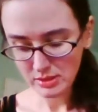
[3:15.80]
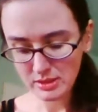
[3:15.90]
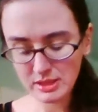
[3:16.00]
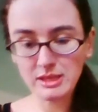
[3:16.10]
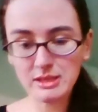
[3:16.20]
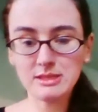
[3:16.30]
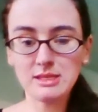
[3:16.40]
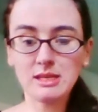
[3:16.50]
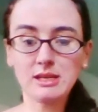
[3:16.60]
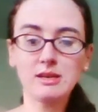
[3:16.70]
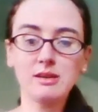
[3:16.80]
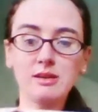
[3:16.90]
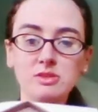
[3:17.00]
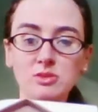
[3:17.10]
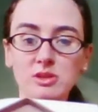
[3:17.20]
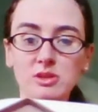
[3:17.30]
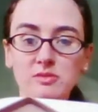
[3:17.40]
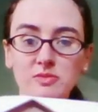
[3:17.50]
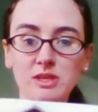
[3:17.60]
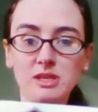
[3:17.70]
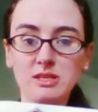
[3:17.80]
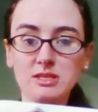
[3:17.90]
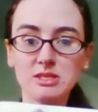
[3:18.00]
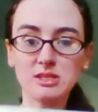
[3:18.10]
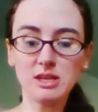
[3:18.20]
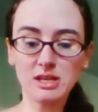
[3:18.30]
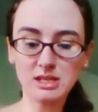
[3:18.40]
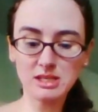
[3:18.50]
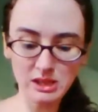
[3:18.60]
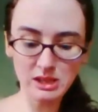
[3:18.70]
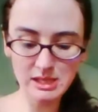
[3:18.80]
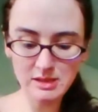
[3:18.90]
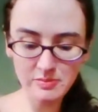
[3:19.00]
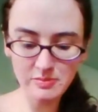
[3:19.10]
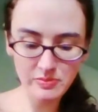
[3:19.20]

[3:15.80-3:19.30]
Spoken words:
And you can see, just sort of stuck it to the lid.